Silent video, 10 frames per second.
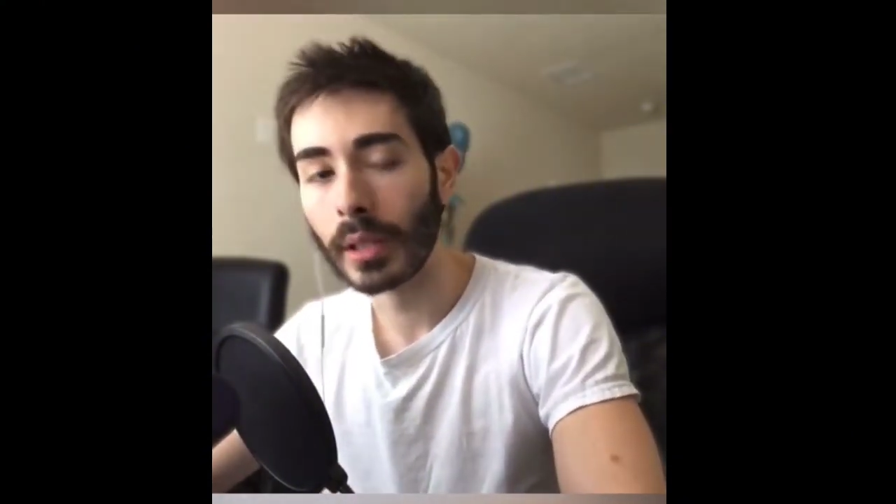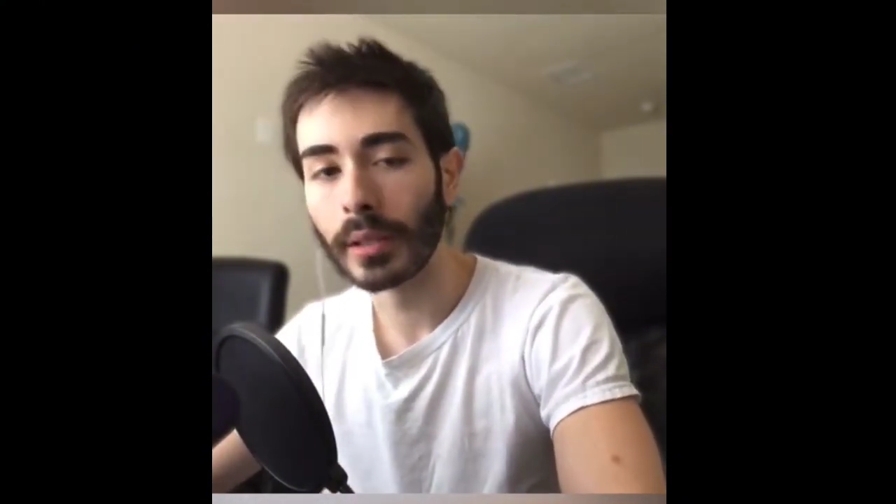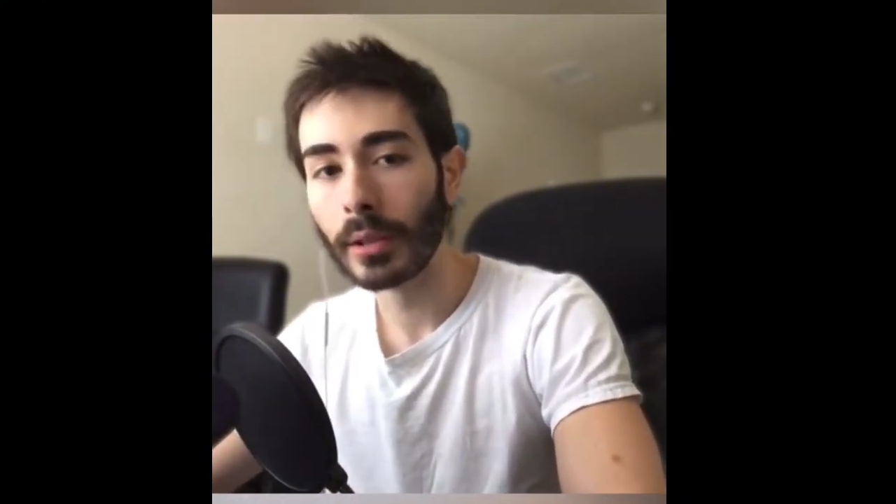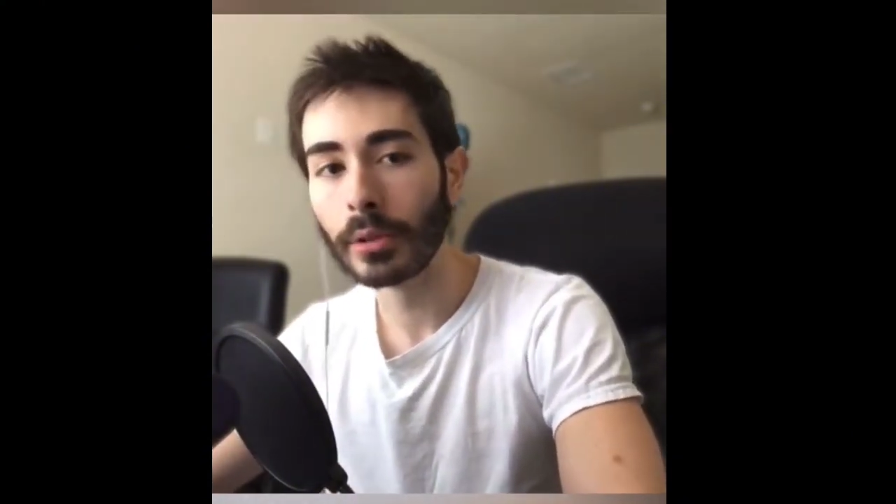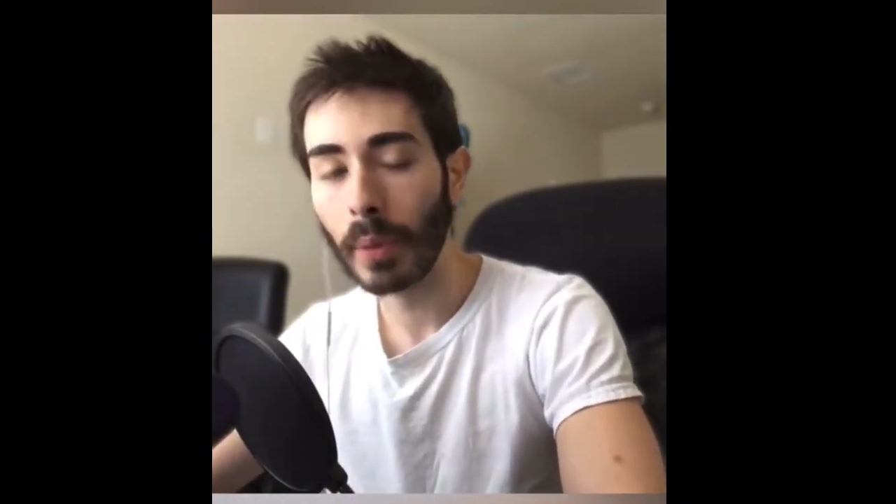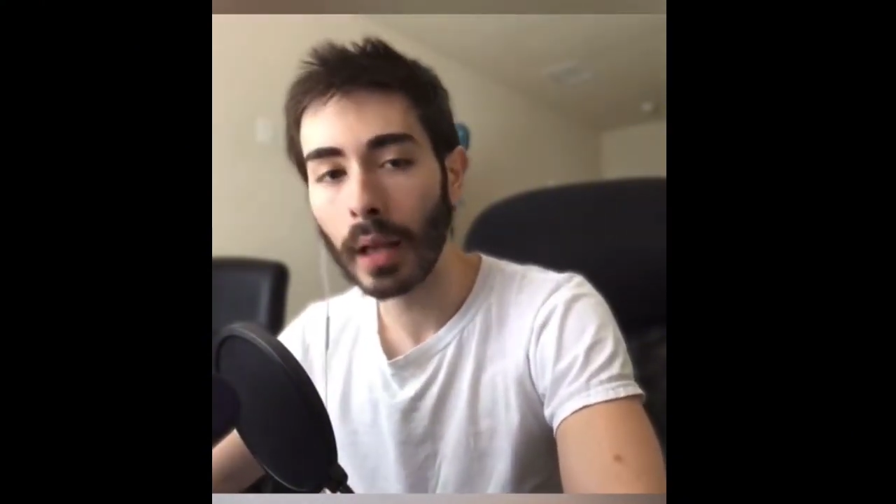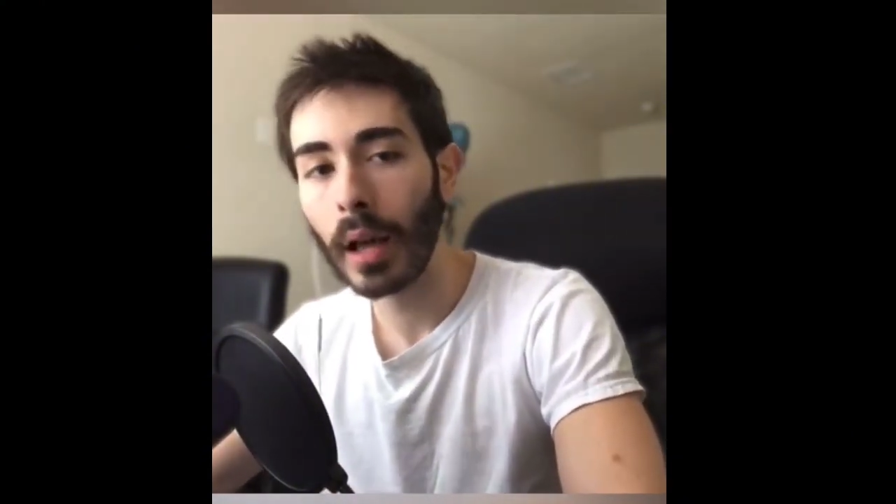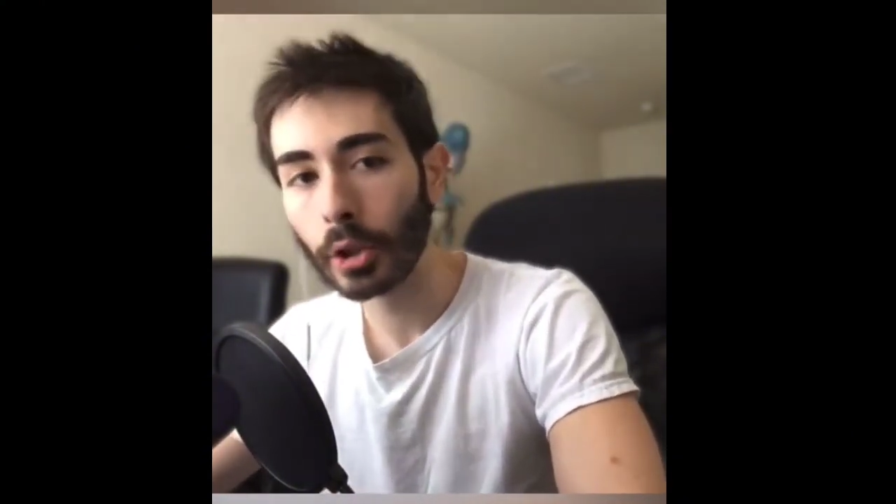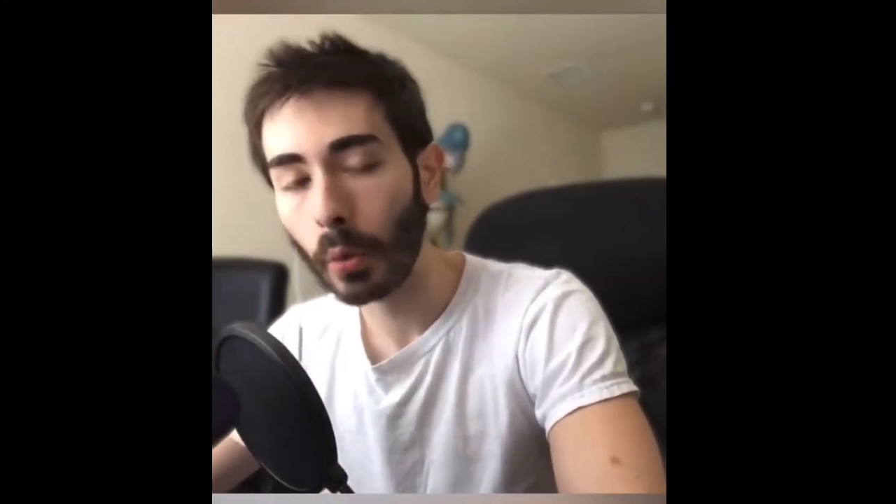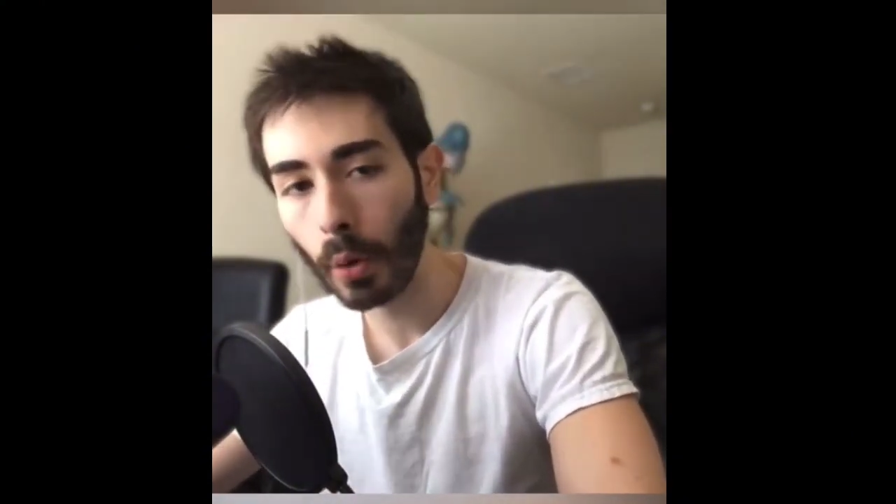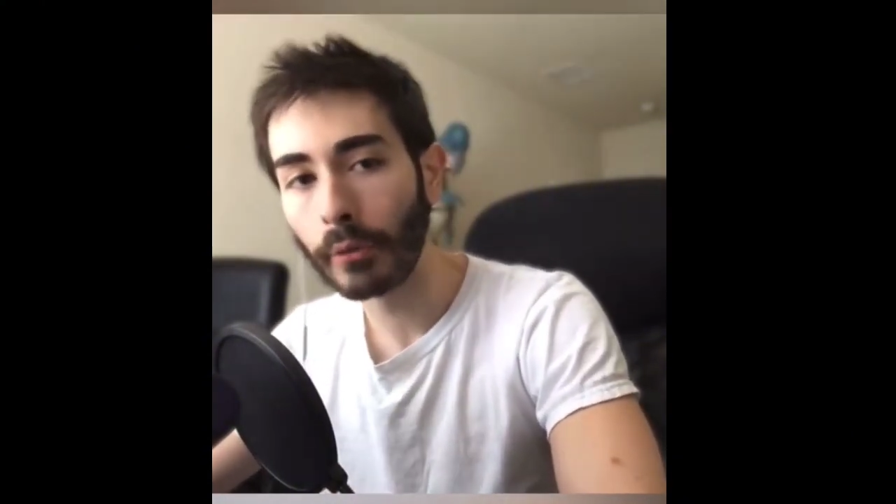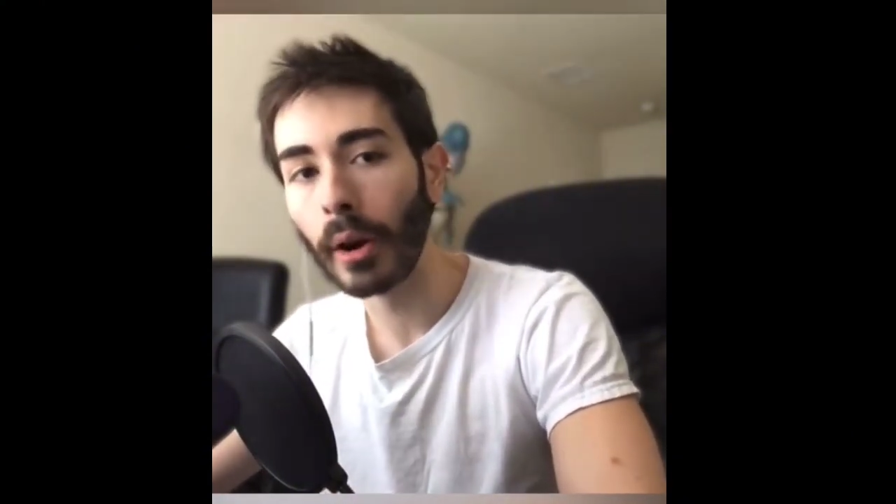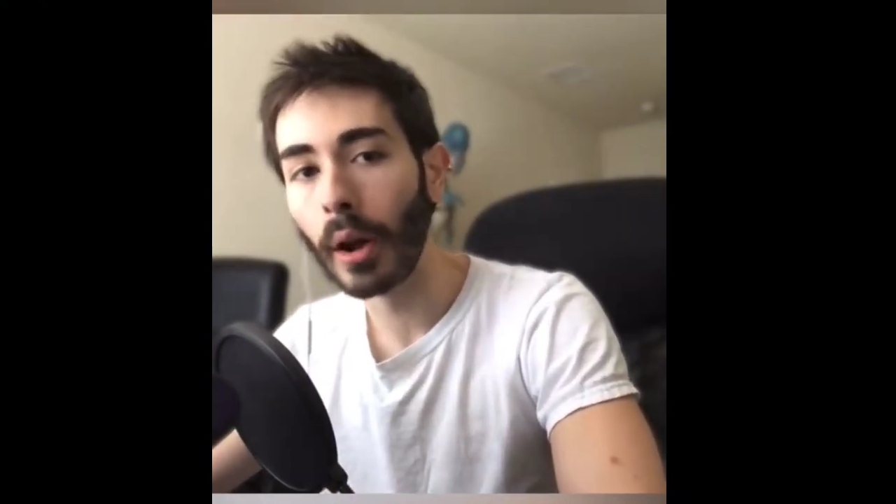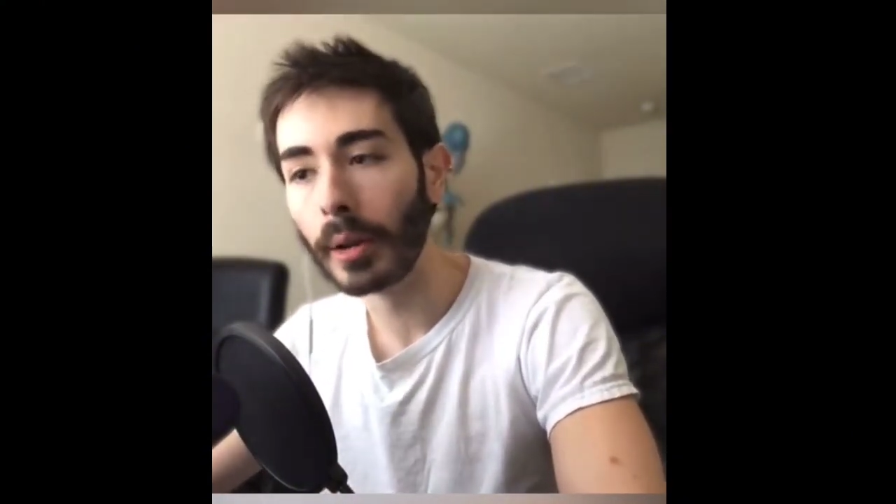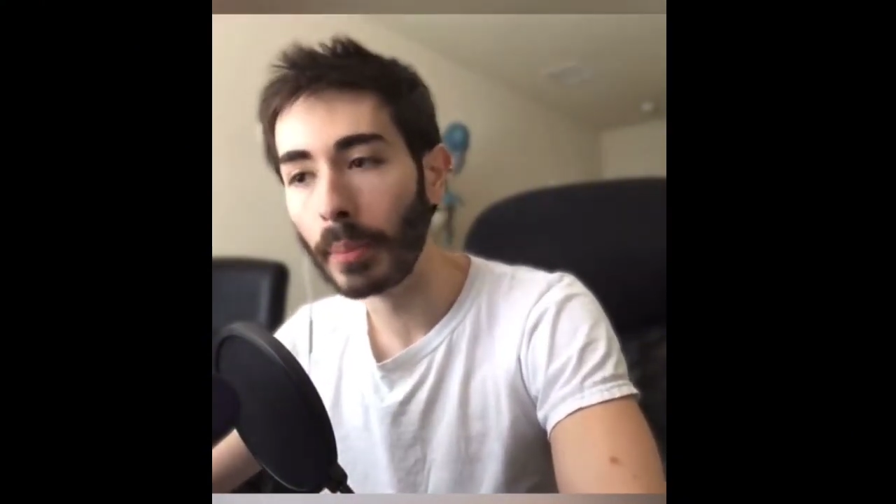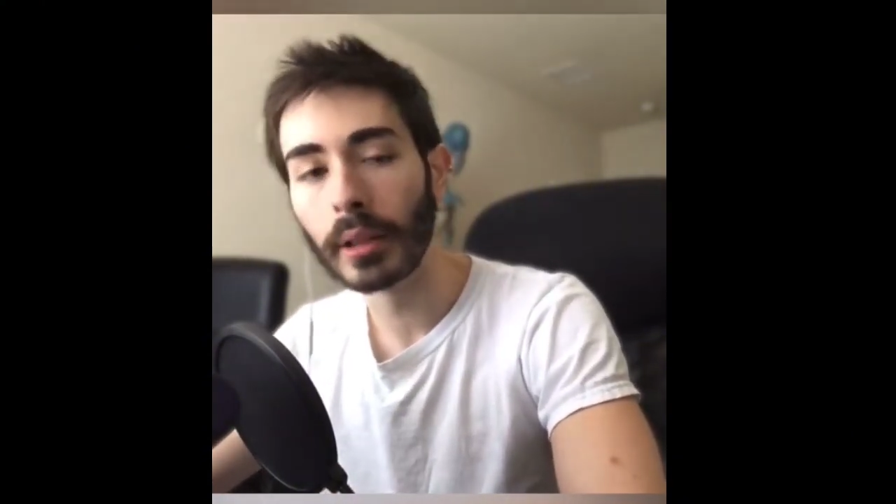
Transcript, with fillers: because I used biological warfare on it,